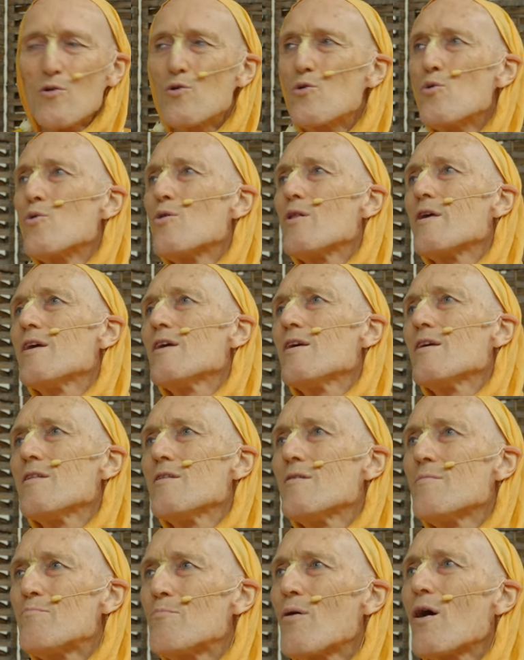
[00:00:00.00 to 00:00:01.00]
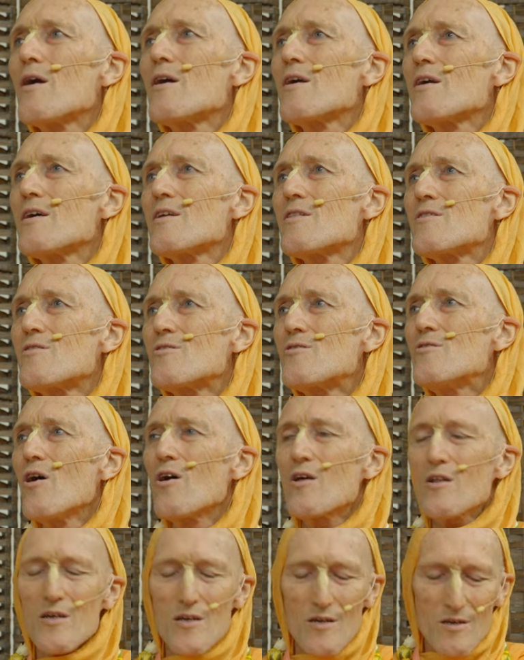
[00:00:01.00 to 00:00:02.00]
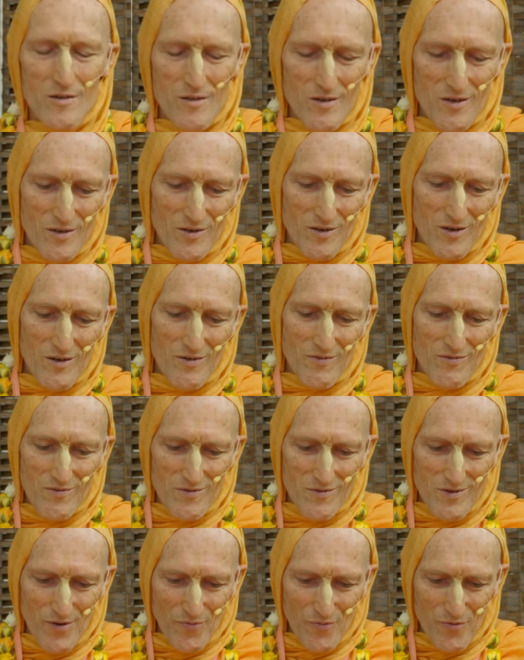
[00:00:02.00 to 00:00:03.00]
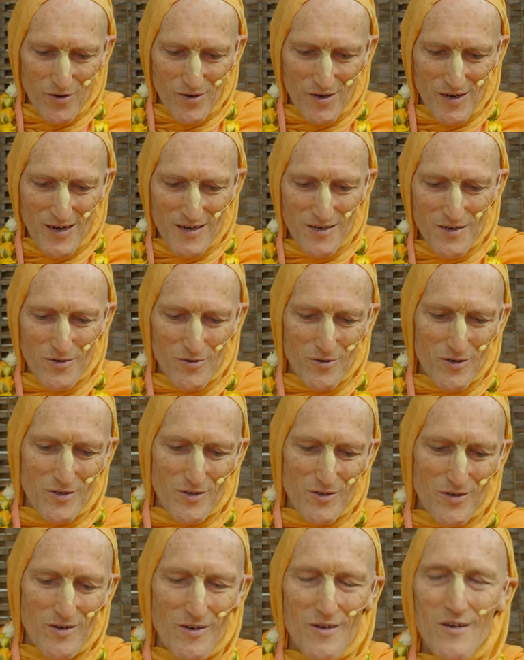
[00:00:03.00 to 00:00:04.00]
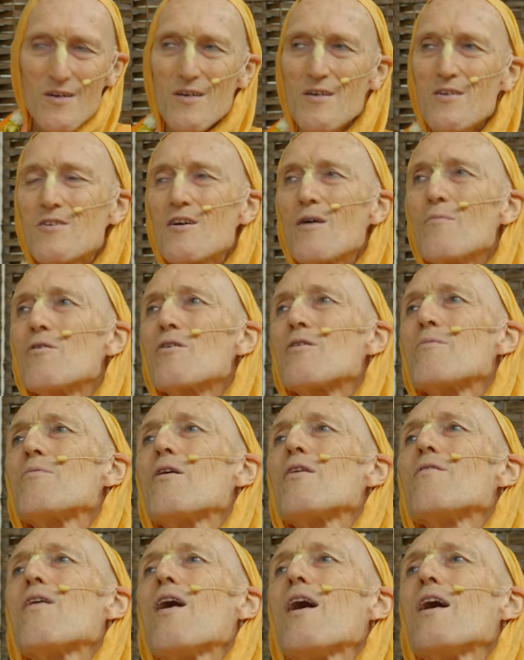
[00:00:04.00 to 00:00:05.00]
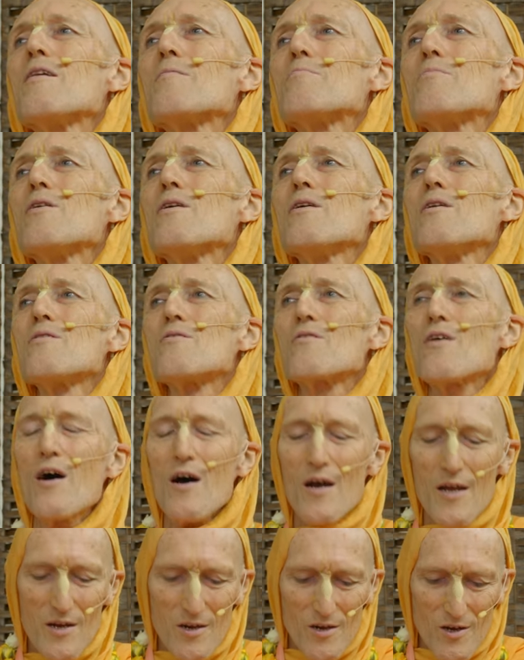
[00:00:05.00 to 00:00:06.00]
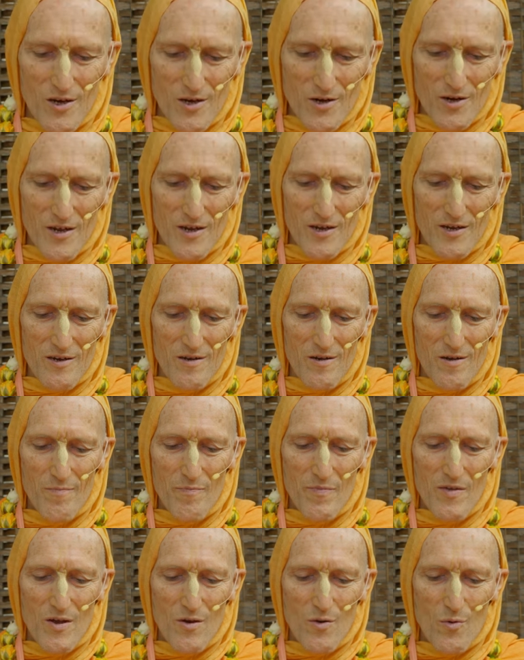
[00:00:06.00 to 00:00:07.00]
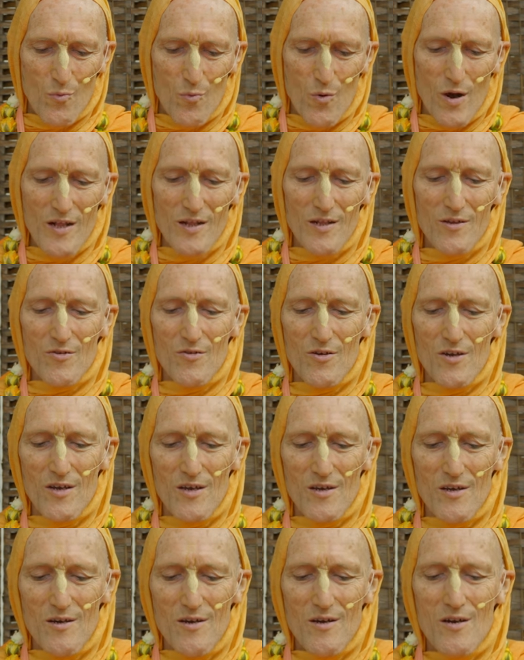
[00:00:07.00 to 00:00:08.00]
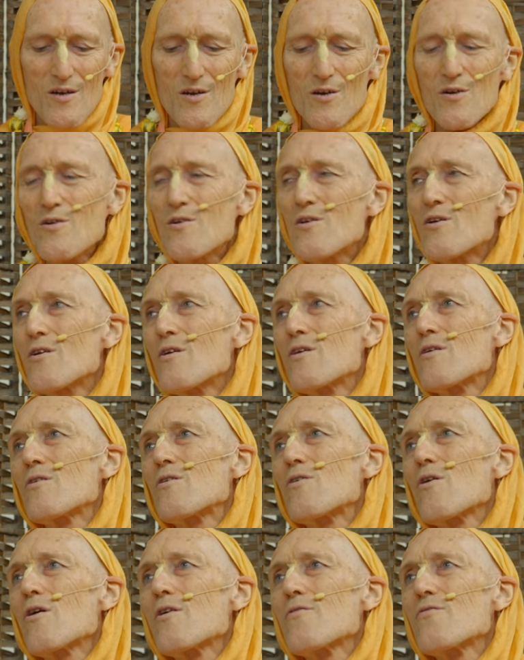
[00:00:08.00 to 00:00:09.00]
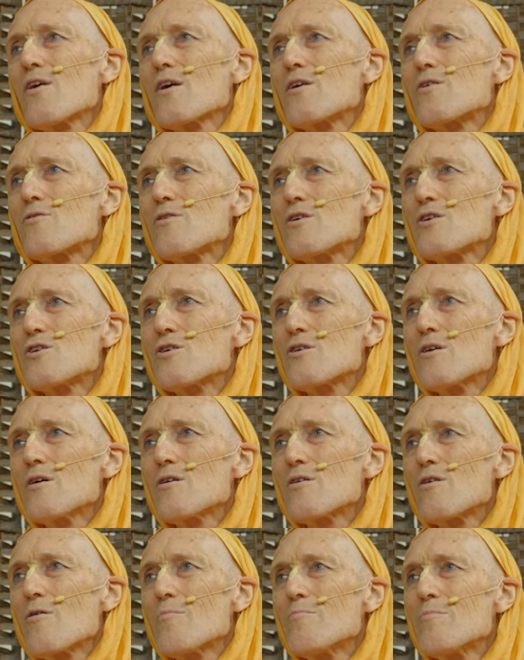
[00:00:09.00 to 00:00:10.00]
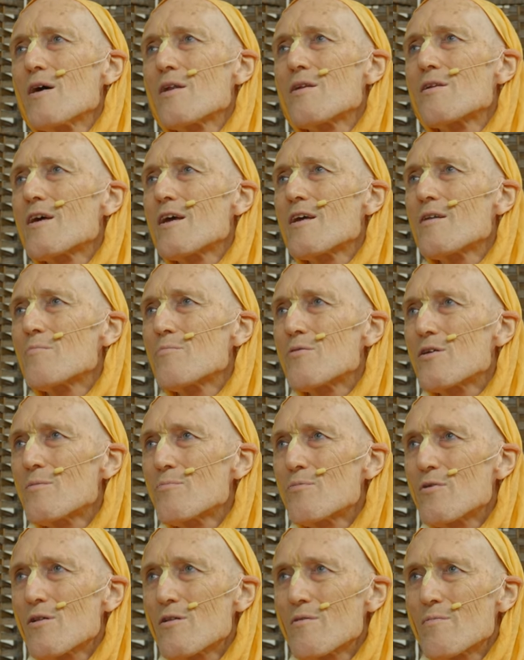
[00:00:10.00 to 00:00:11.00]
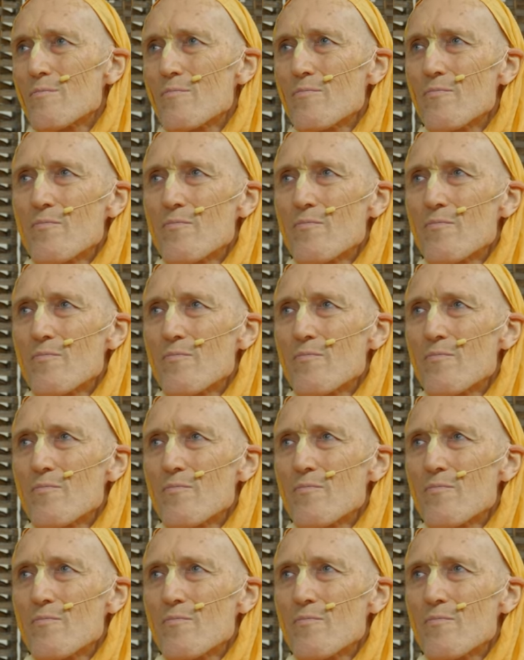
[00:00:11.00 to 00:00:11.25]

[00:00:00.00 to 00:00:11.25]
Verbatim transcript: Kulin, Pandit, Dhani, these are different categories. Someone of high birth, high learning, wealthy, glorify Krishna, not mundane people.